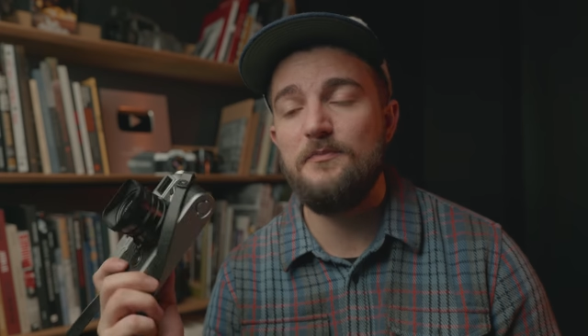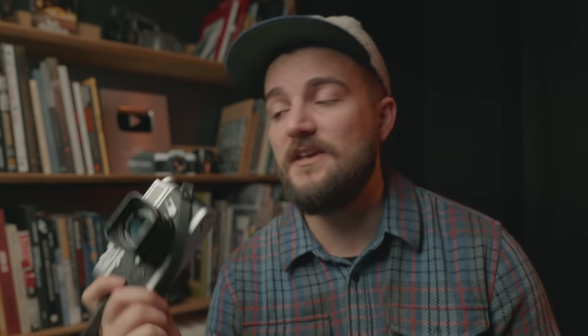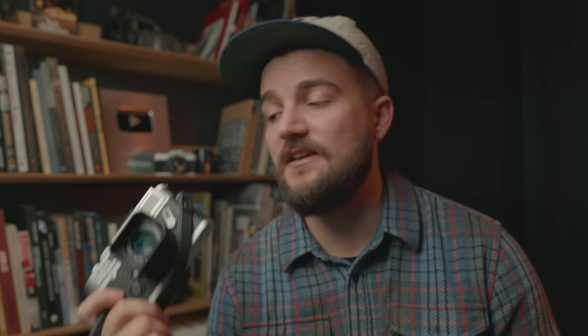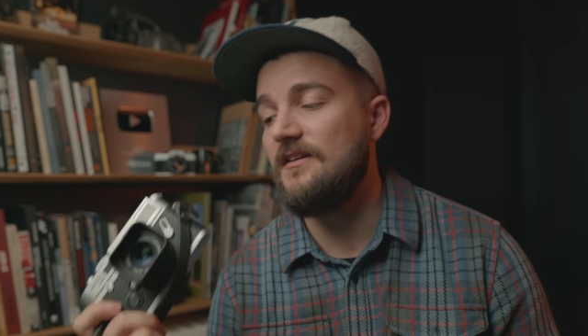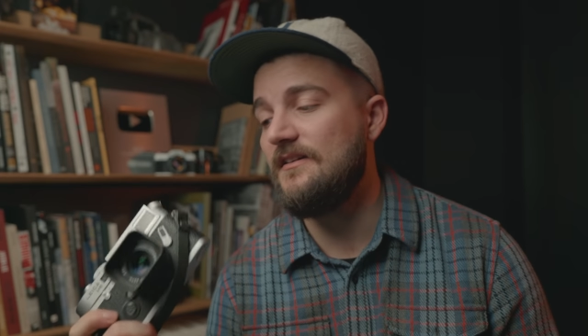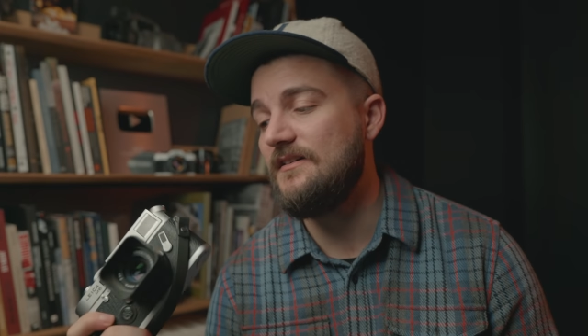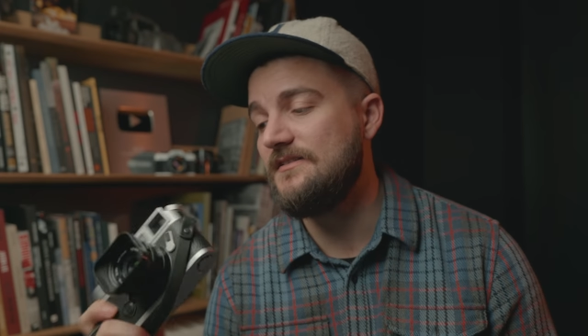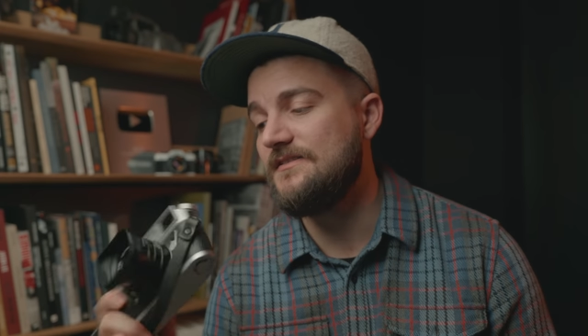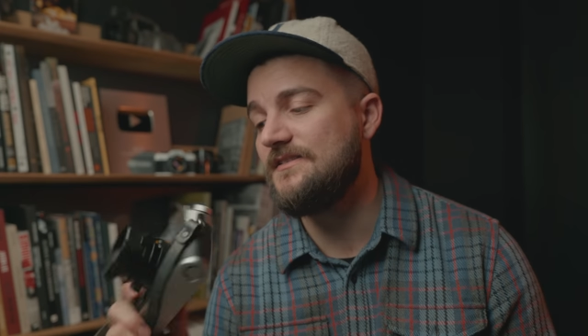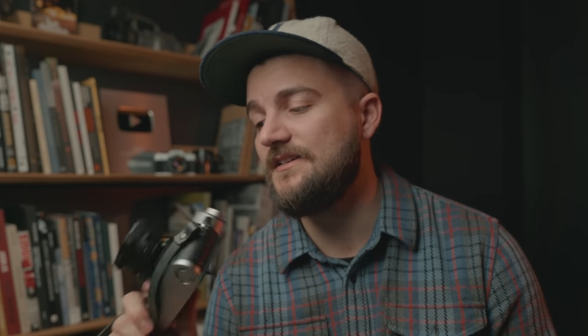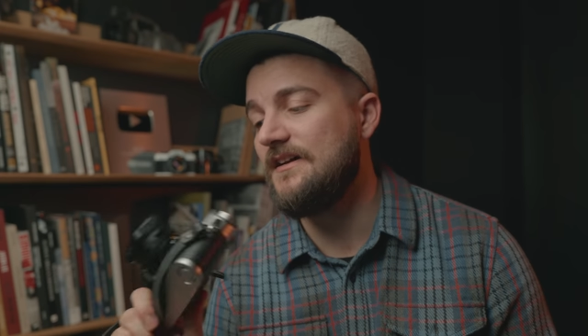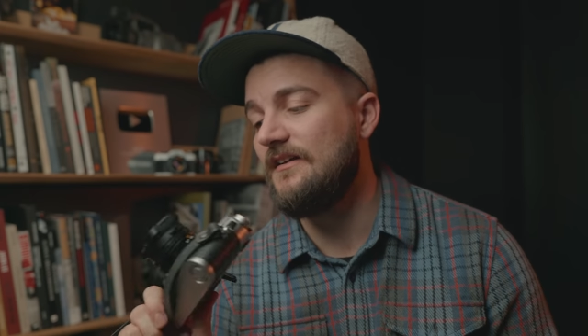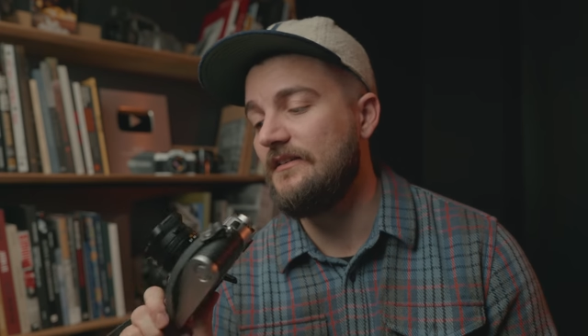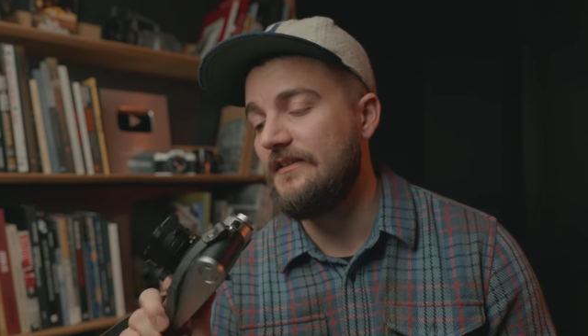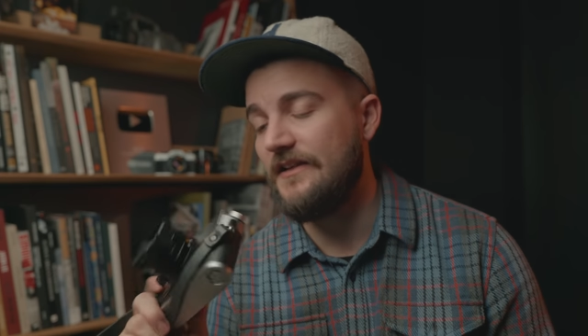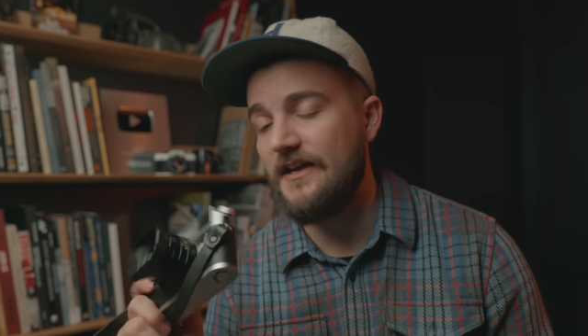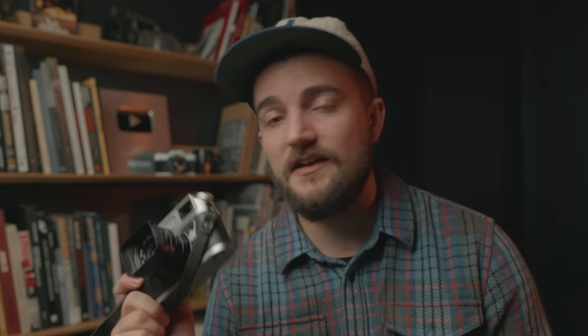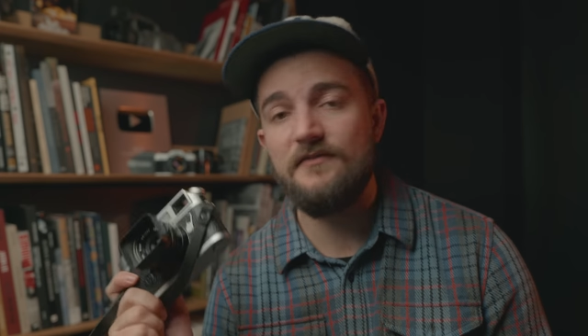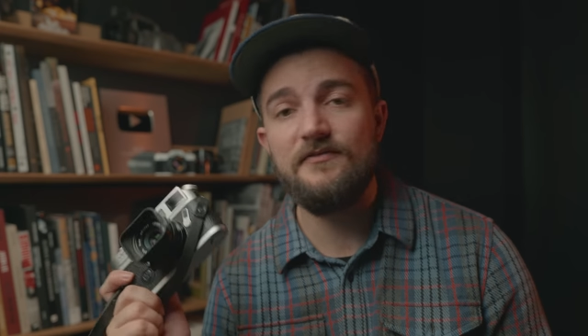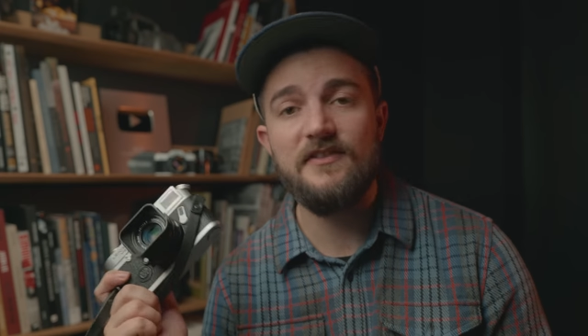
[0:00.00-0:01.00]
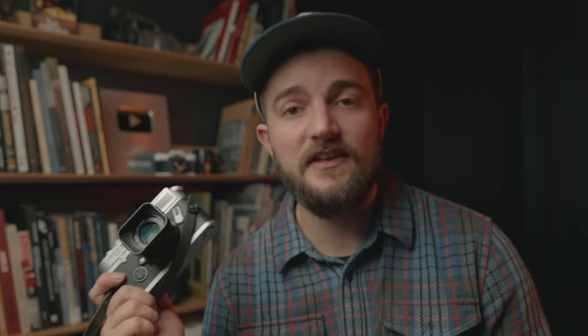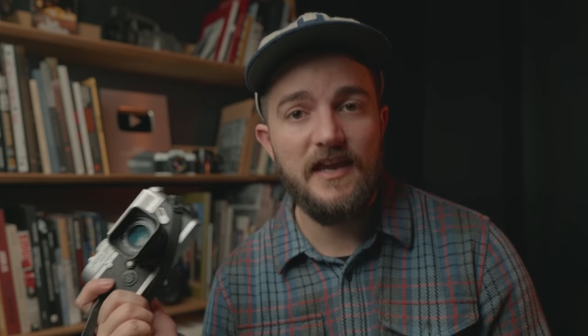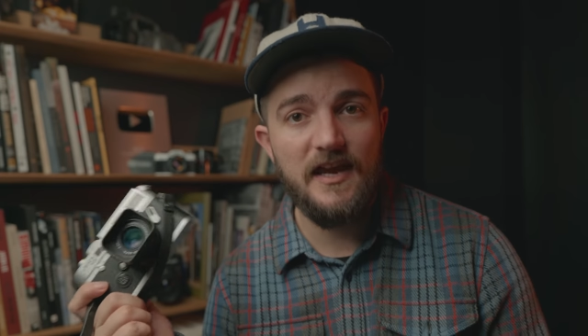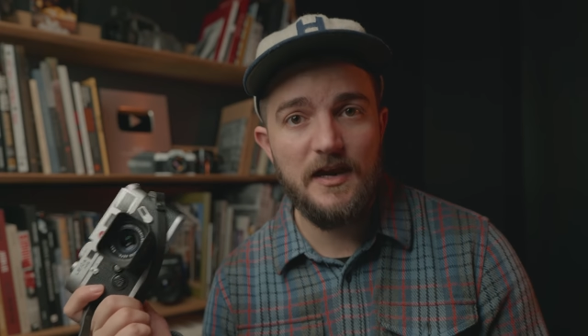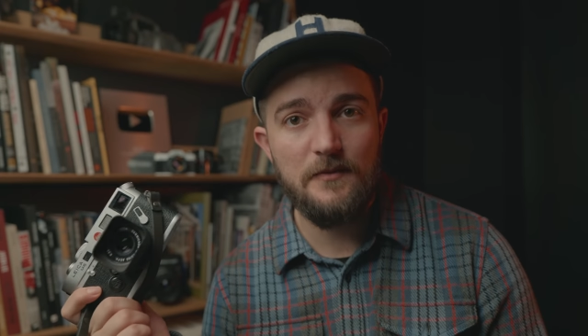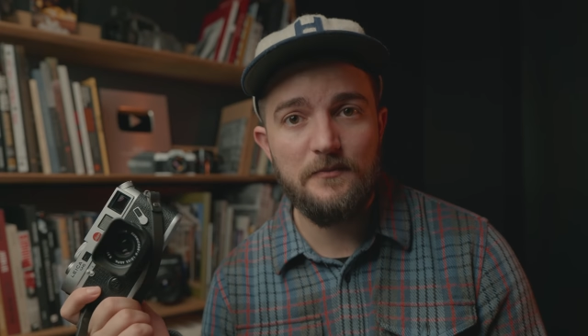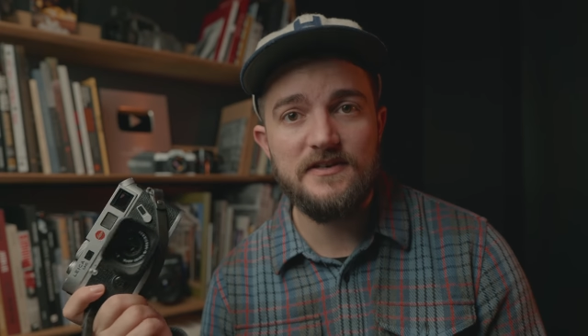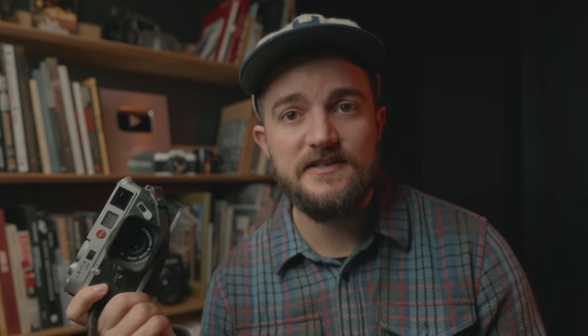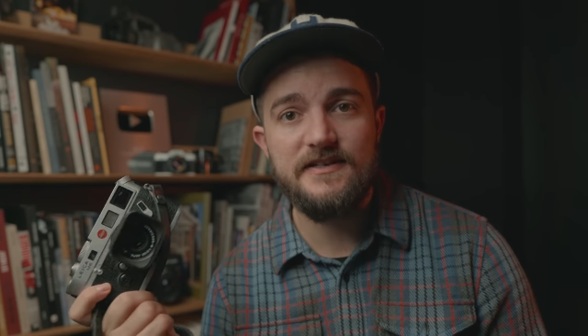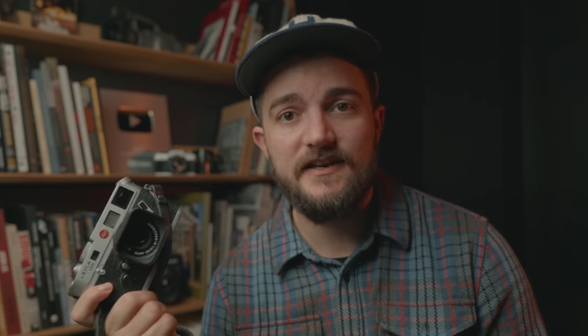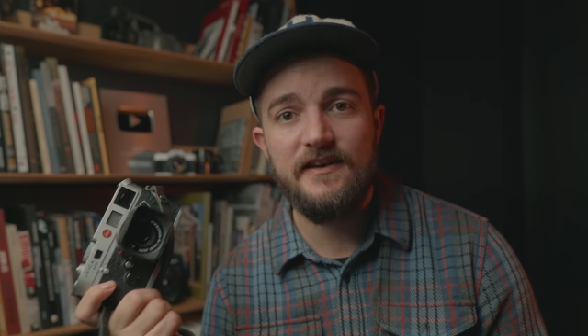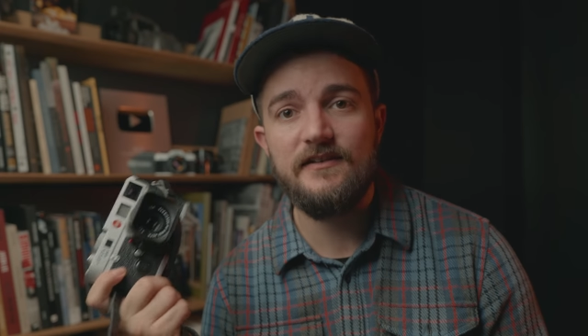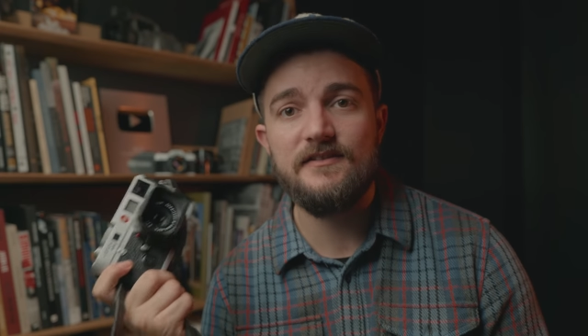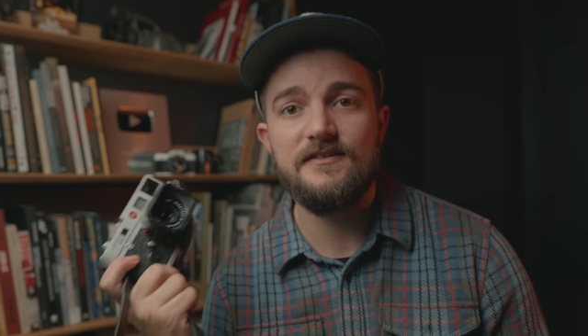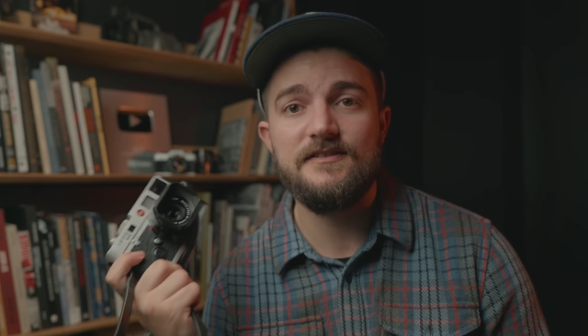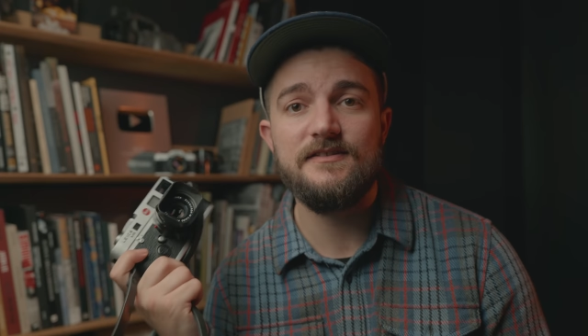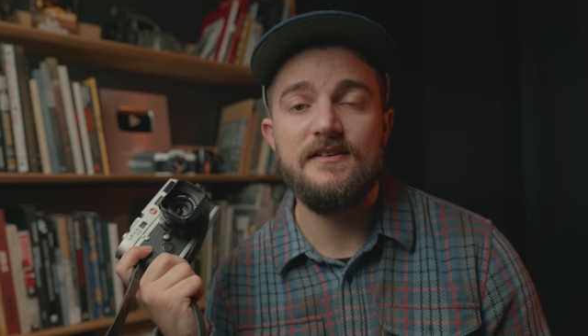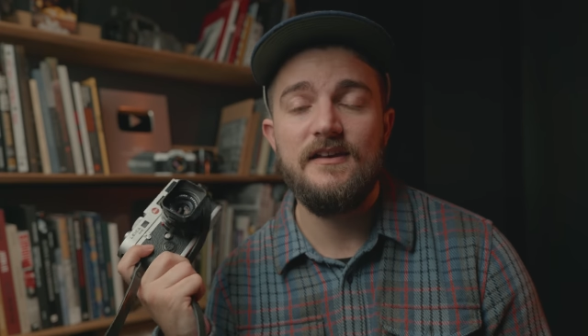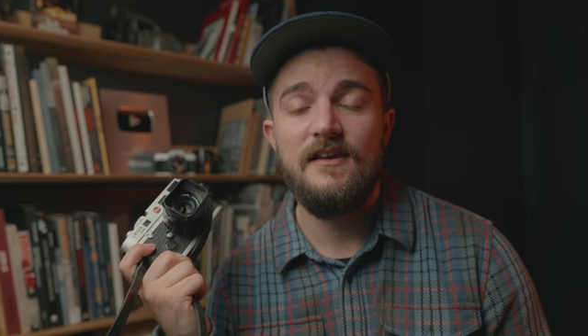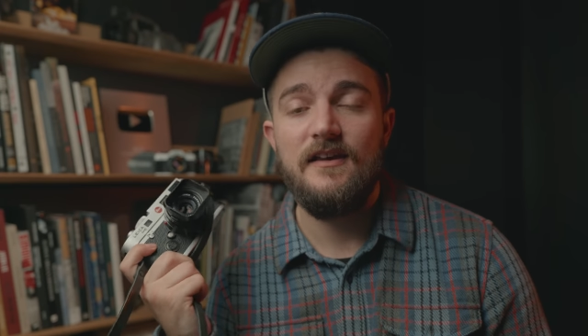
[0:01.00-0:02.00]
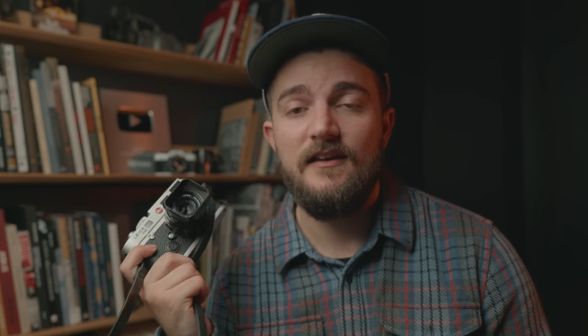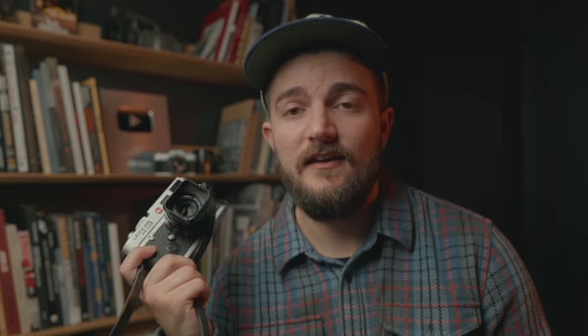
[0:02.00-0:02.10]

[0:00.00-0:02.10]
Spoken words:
because a lot of the camera techs